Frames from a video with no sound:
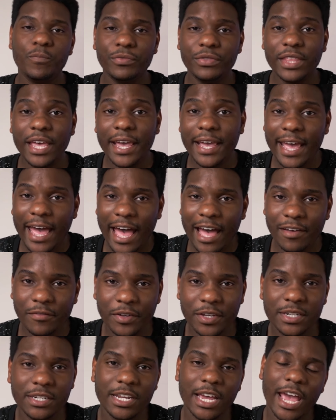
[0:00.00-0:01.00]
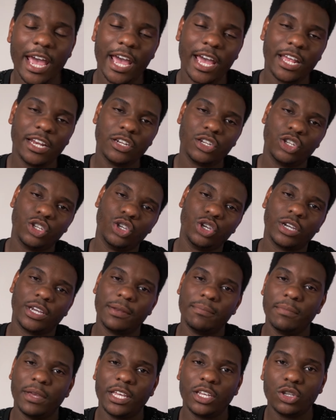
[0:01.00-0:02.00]
they have it and you
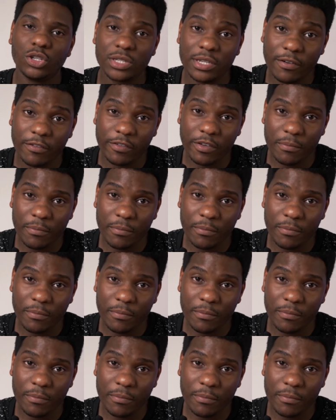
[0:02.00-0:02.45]
can make yourself a